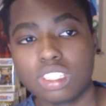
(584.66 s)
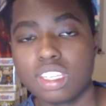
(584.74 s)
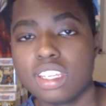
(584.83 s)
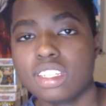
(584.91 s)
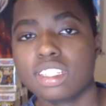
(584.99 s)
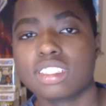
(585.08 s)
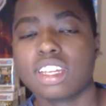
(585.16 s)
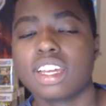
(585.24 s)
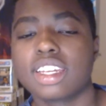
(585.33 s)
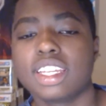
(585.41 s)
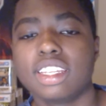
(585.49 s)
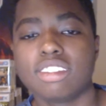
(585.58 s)
His
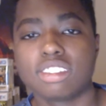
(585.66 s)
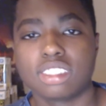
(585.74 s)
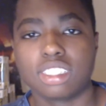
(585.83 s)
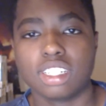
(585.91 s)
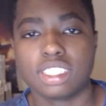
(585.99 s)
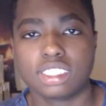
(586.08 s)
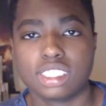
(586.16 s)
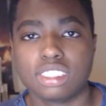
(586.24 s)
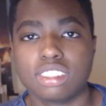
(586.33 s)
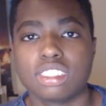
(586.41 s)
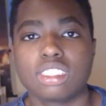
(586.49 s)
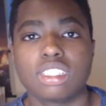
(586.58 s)
anxiety was
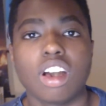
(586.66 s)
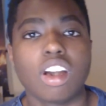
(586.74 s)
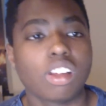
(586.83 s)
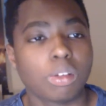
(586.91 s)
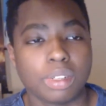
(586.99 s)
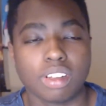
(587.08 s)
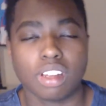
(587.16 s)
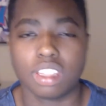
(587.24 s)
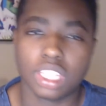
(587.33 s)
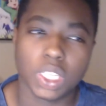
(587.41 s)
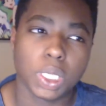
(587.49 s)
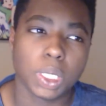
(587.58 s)
lessened a little bit, I
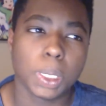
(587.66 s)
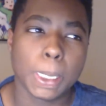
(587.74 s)
think.